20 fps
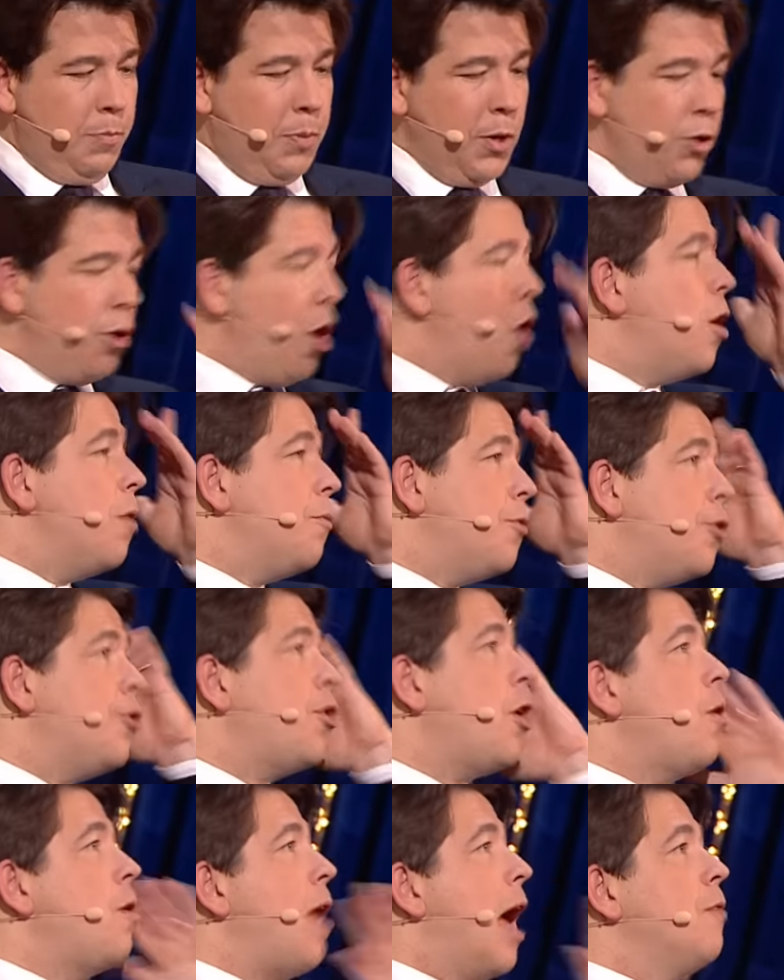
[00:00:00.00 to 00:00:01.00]
But you know, you
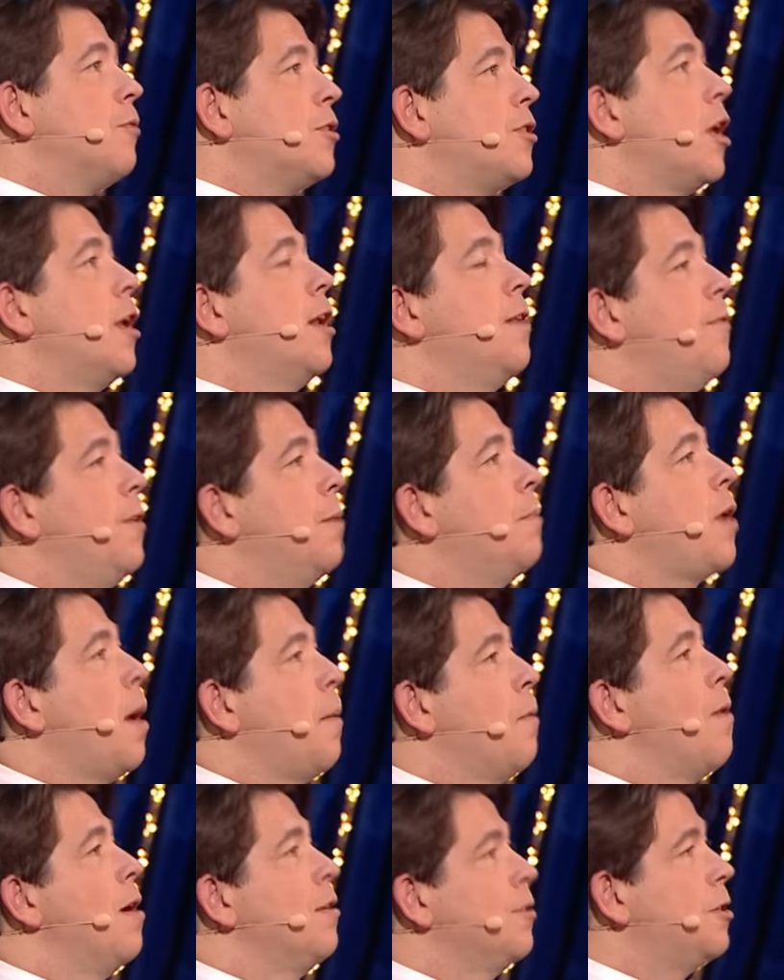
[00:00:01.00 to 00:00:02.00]
don't outside of him
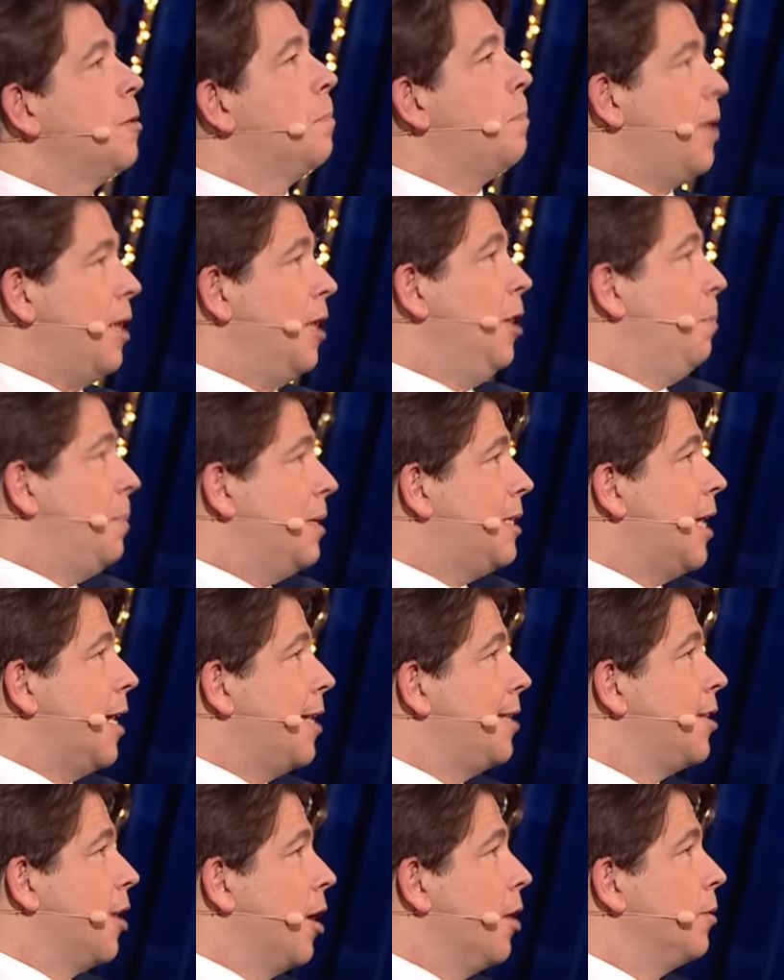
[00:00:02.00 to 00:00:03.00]
coming around to peel
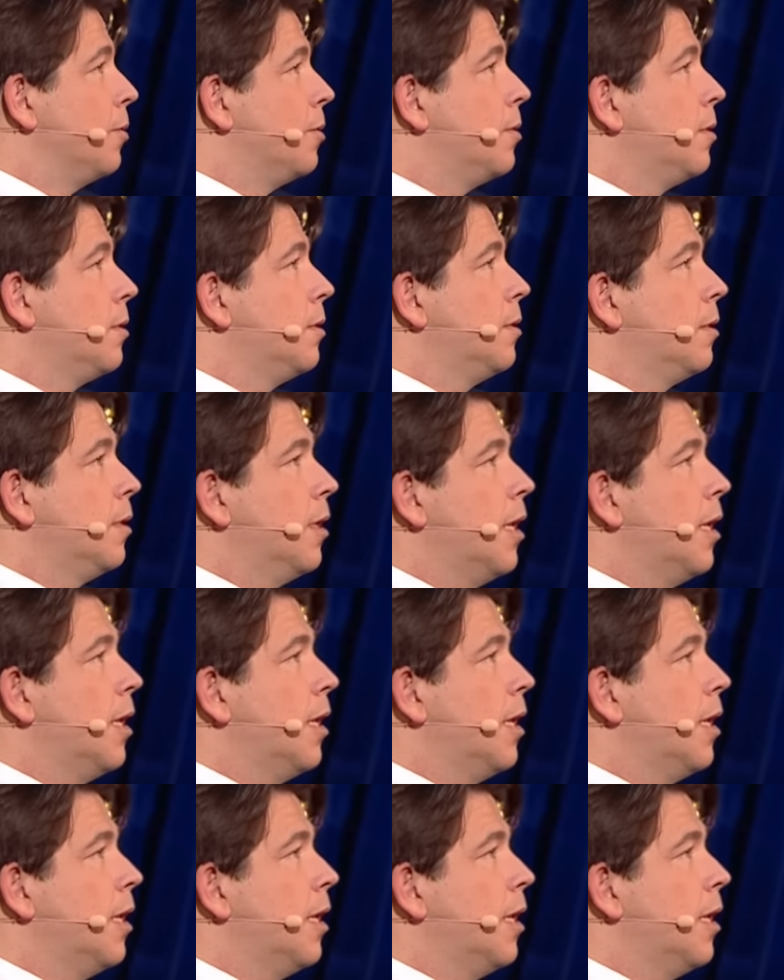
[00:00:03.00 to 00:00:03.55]
potatoes. Yeah.